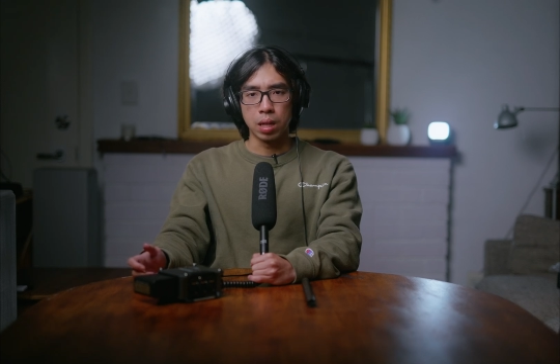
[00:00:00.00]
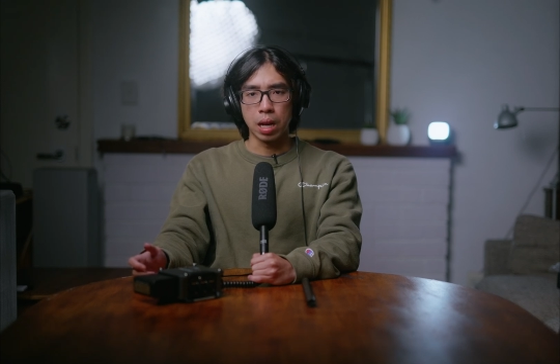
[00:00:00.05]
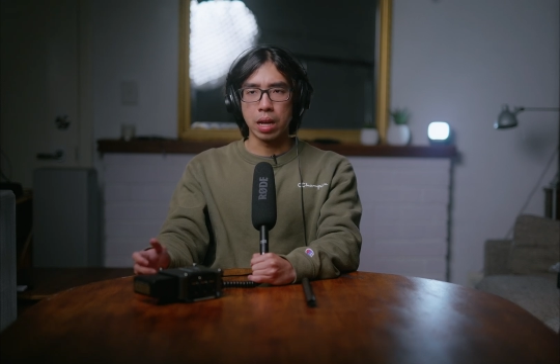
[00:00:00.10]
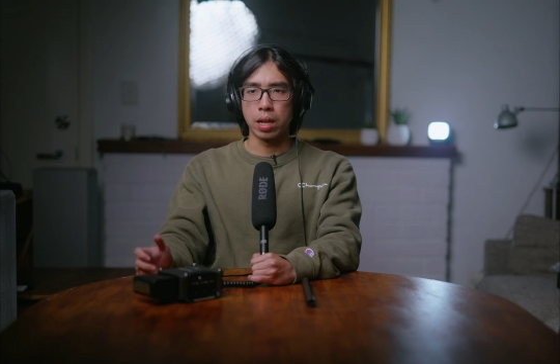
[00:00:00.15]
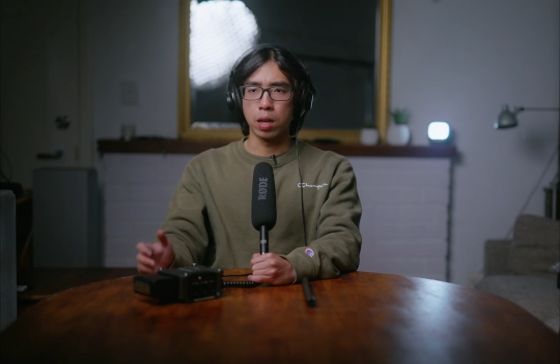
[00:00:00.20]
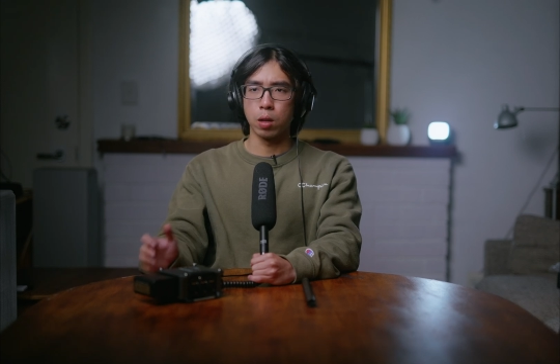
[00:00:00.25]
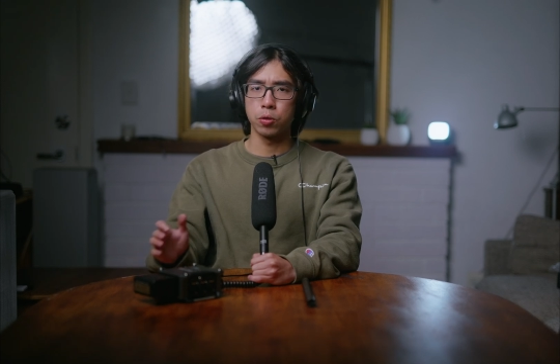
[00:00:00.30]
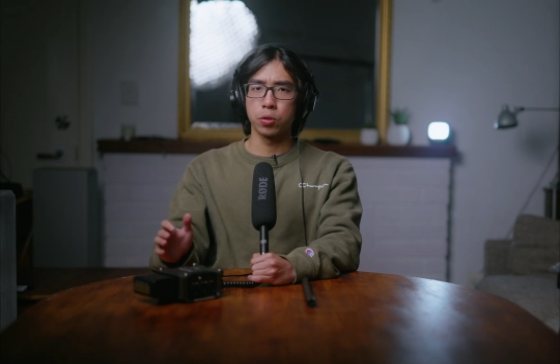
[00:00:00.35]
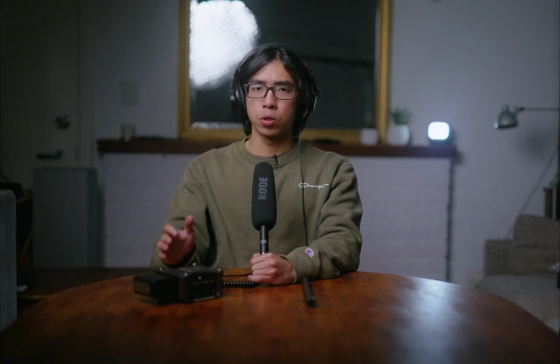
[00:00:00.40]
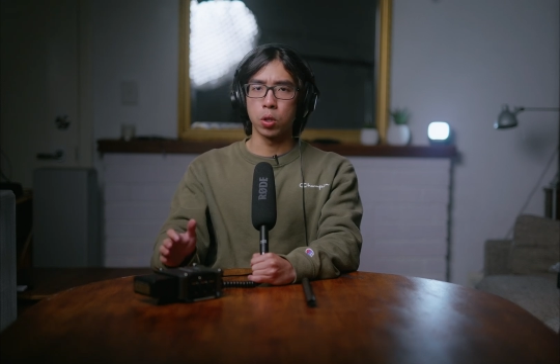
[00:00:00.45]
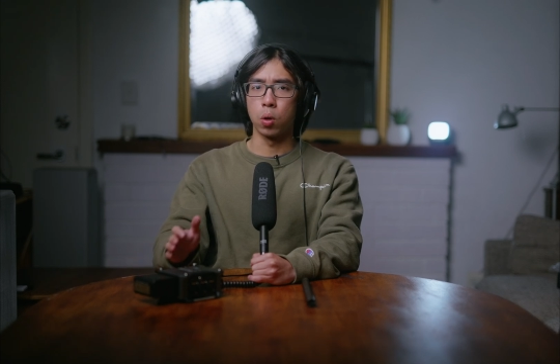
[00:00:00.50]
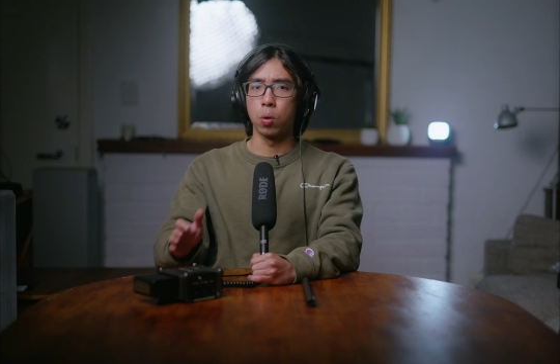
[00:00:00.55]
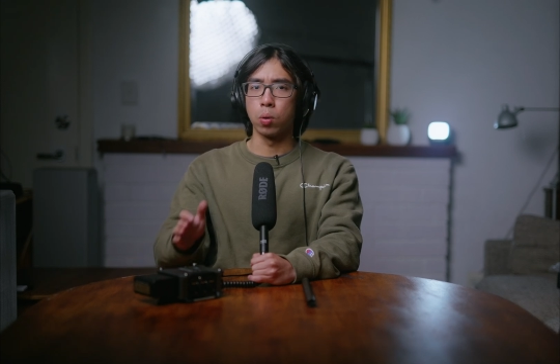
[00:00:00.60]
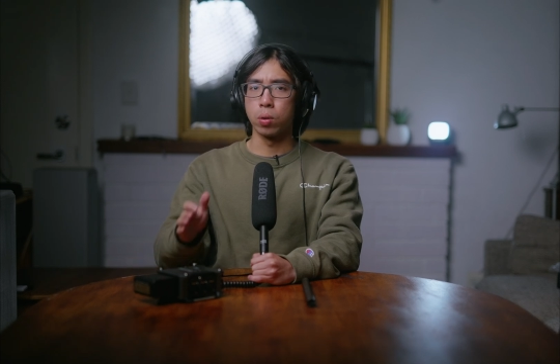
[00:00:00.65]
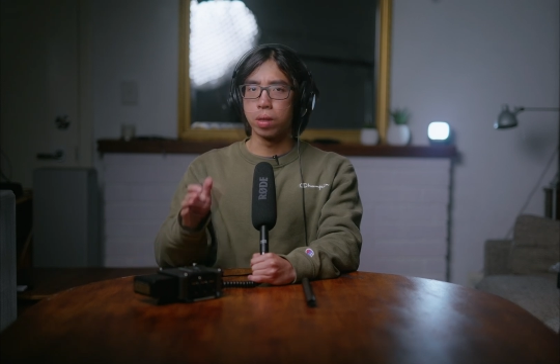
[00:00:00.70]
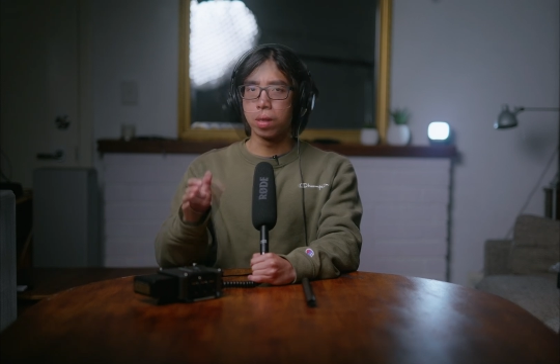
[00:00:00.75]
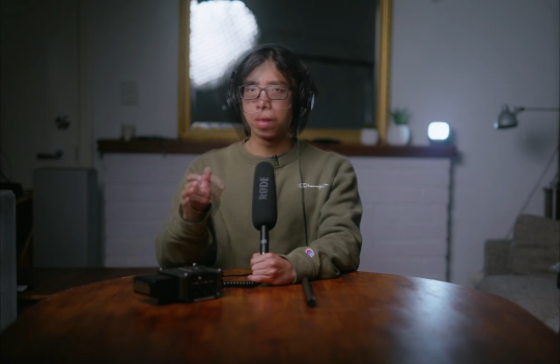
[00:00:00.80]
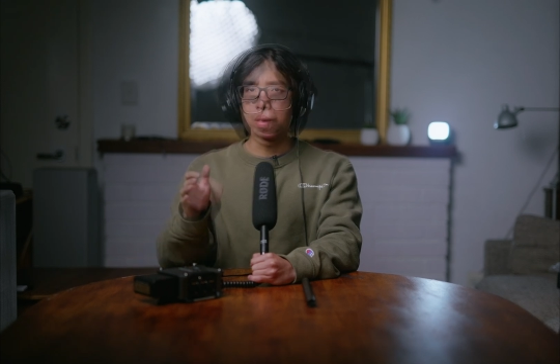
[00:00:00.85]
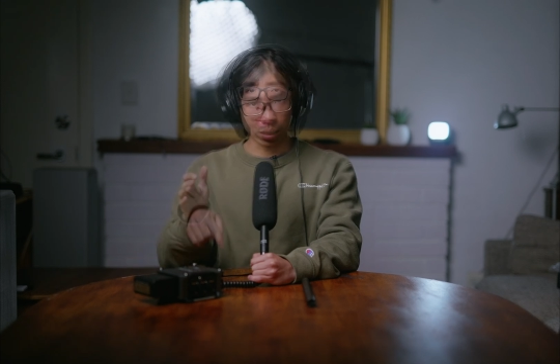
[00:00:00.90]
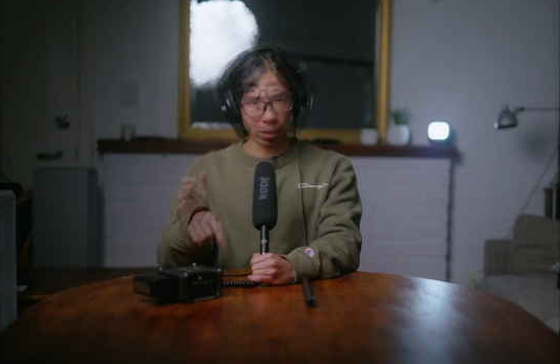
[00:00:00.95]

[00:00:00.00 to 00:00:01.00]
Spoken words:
and also